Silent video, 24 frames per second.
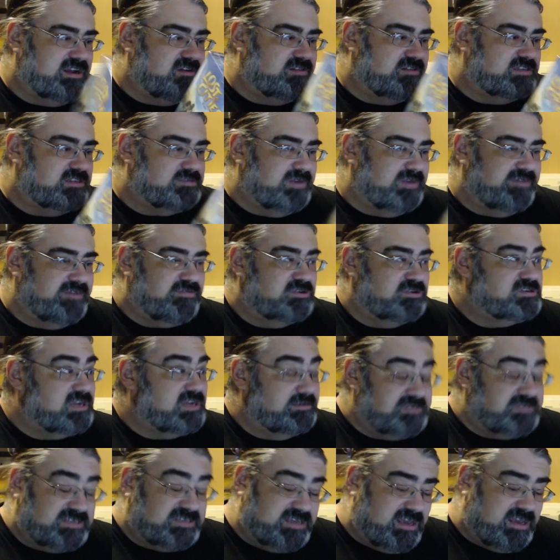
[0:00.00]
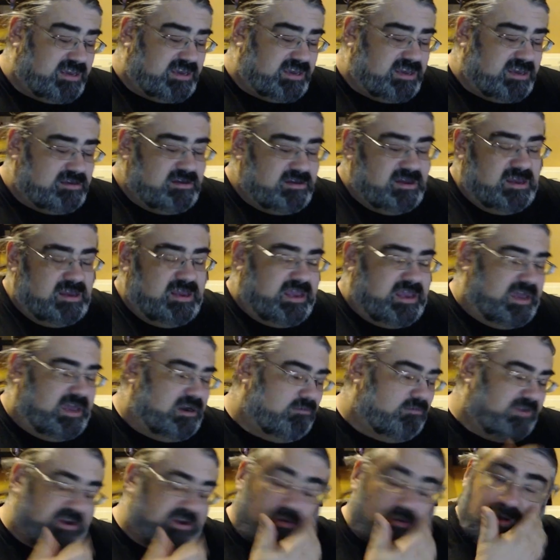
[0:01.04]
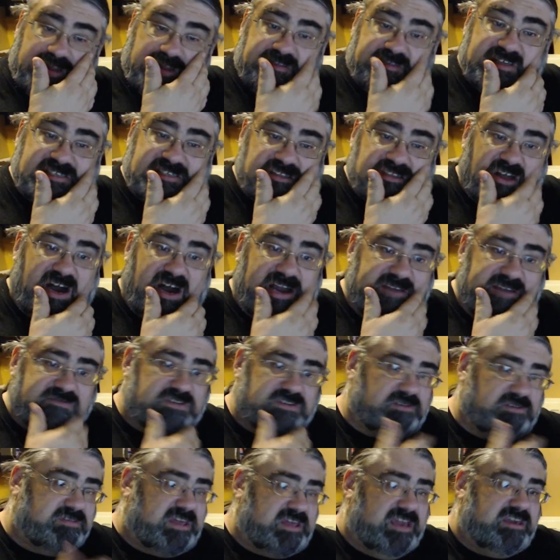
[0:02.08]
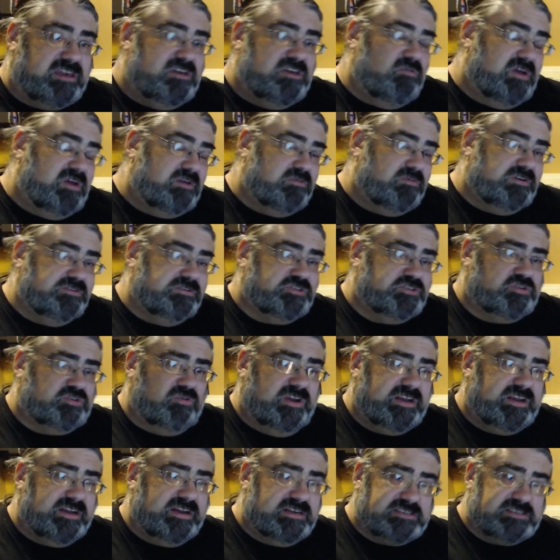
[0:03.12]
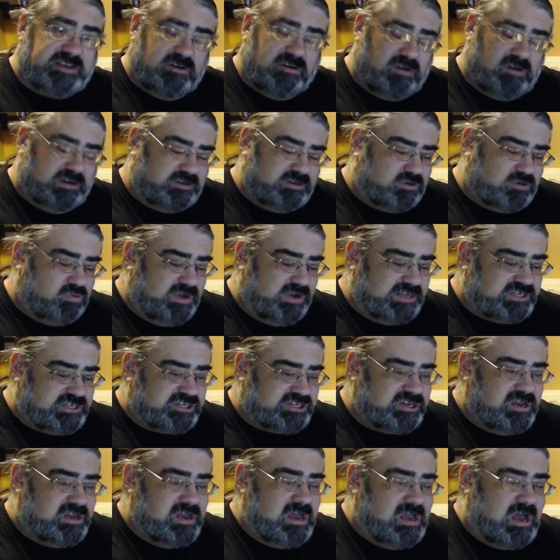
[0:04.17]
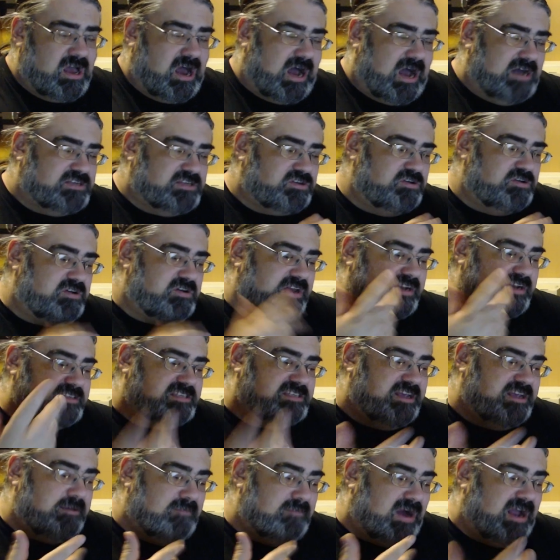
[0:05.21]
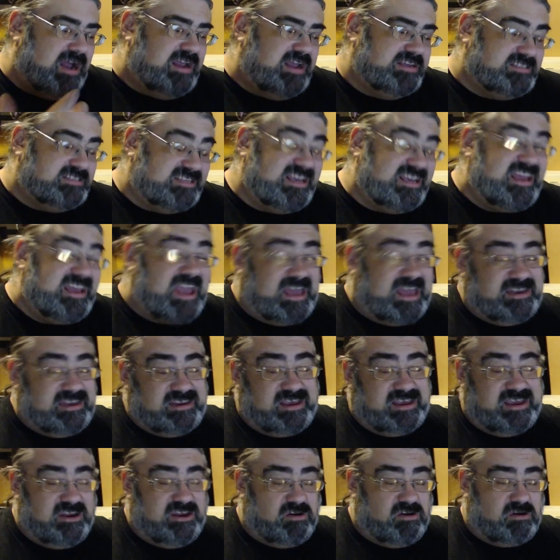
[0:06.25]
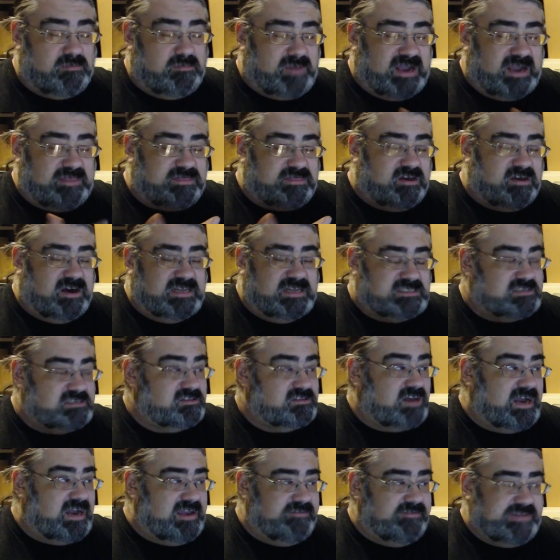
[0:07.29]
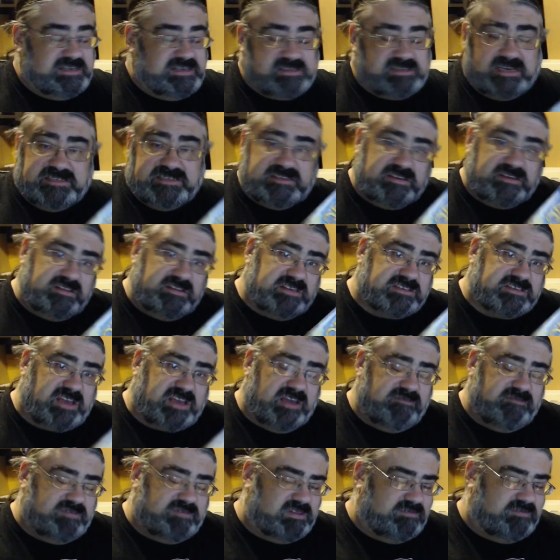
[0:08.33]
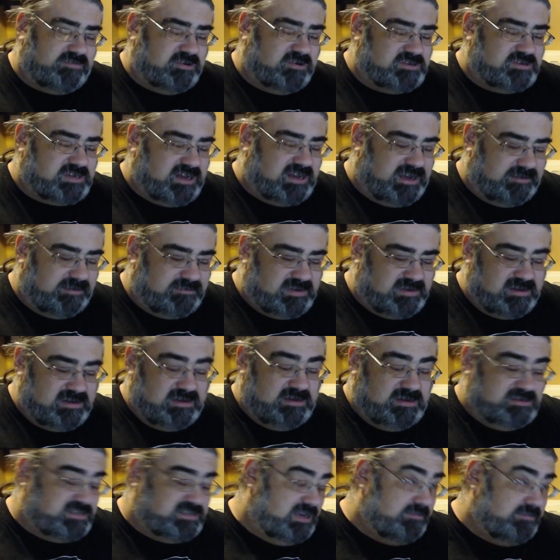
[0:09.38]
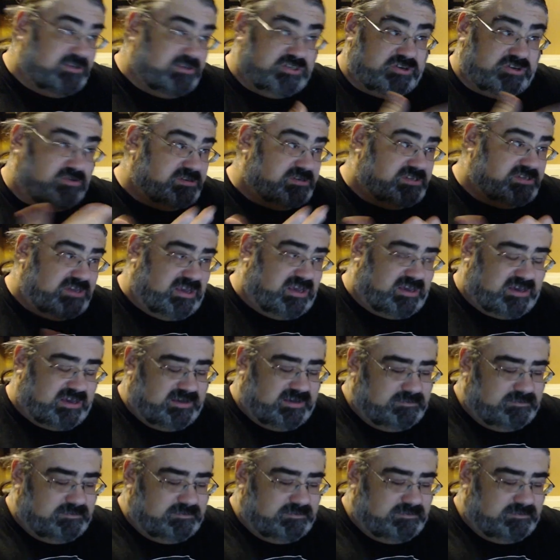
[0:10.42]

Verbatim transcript: This is my first time seeing it, and I'm recording this live. So thank you anyone who's joining us here on Twitch. Uh, so you can see my see and hear my thoughts live as I see this game for the first time, same as you're seeing it.